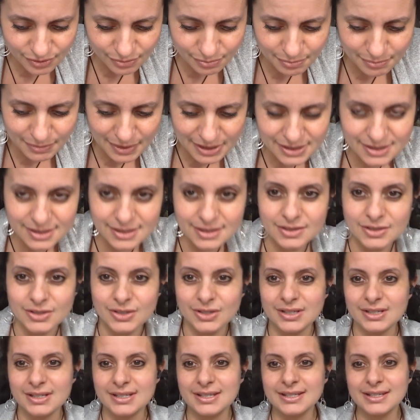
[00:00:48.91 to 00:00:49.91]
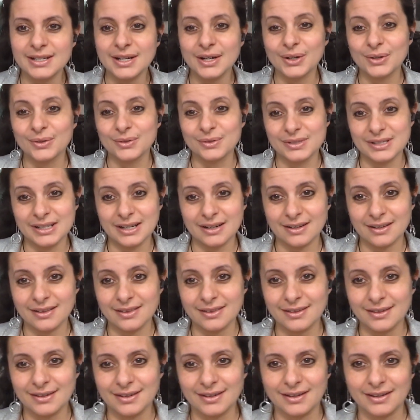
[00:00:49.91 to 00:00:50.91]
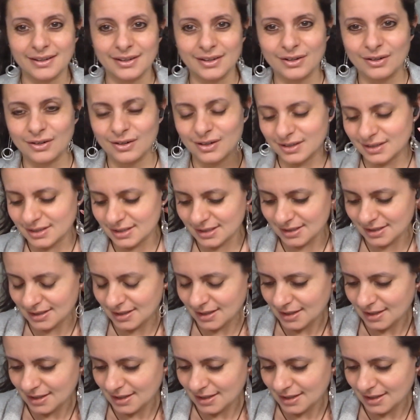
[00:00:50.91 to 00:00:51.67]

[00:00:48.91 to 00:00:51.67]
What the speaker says: Messages tarot deck that I got.